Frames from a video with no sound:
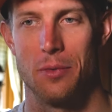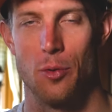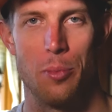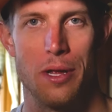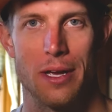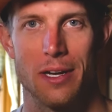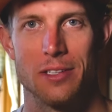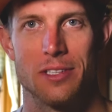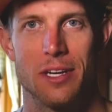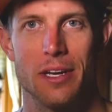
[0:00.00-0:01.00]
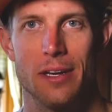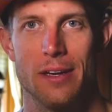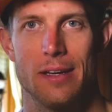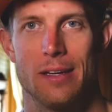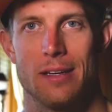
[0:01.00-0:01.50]
repeat again on Sunday
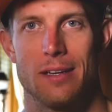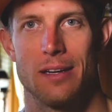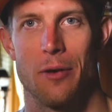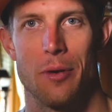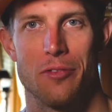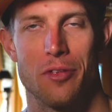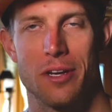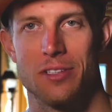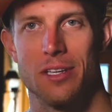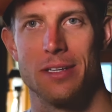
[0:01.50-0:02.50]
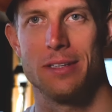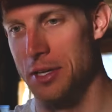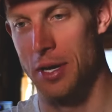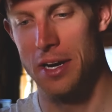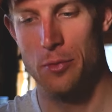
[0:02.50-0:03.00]
and get ready for the next day.
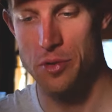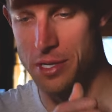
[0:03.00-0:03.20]
You get in the